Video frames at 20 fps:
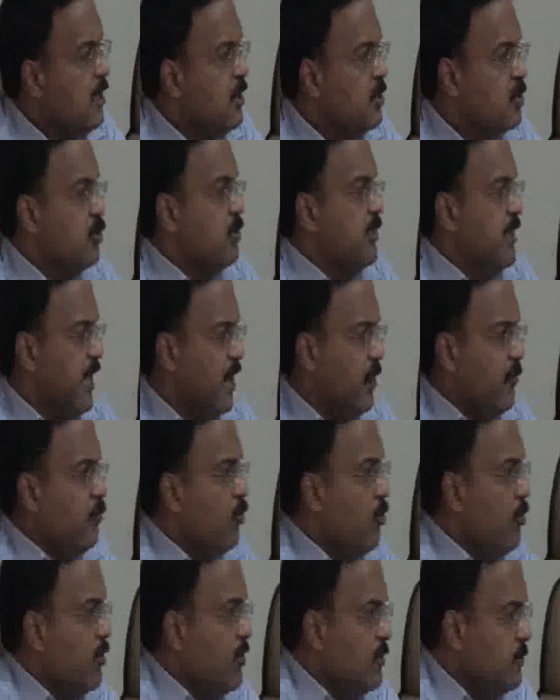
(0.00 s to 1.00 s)
So
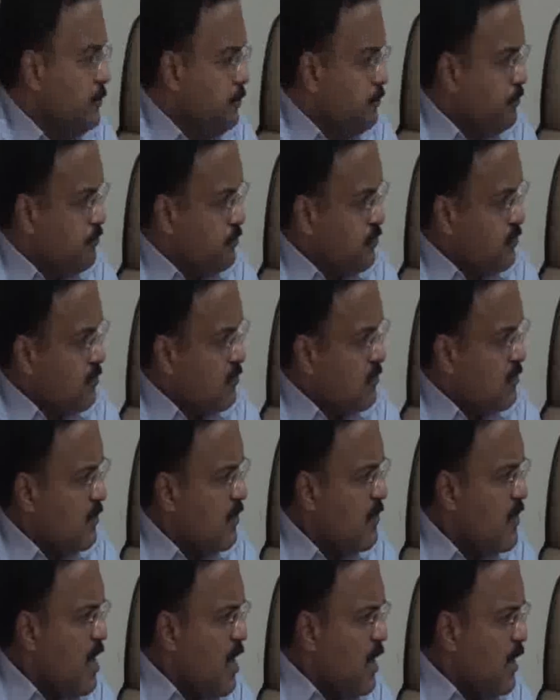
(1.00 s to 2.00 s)
therefore,
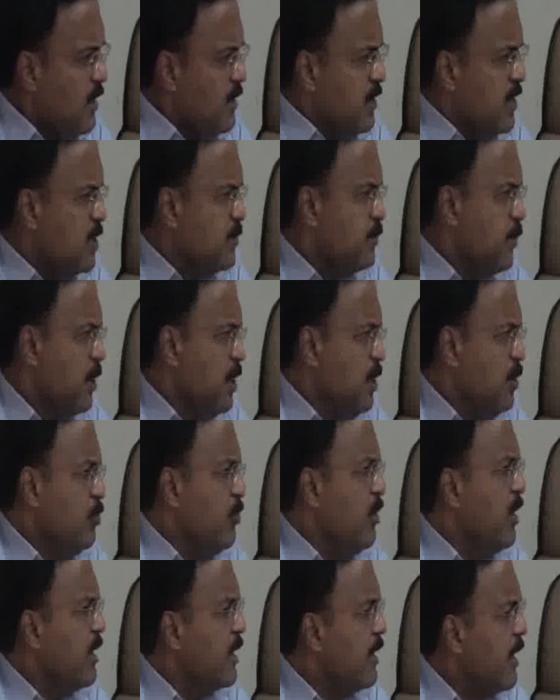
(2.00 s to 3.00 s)
in this
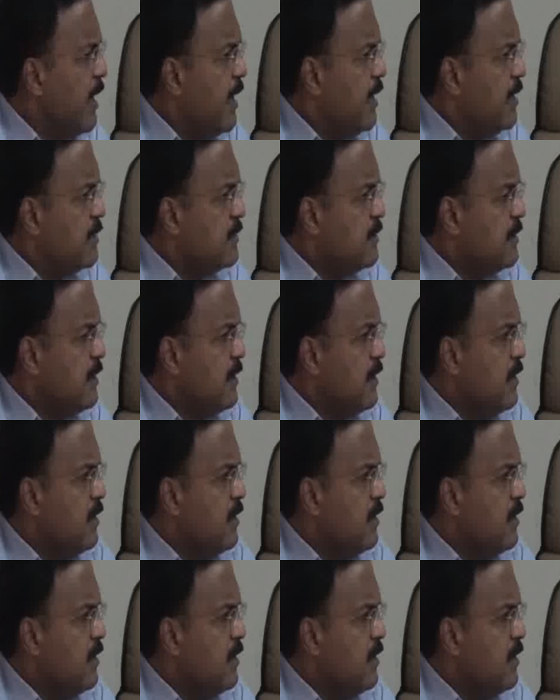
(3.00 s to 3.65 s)
particular case,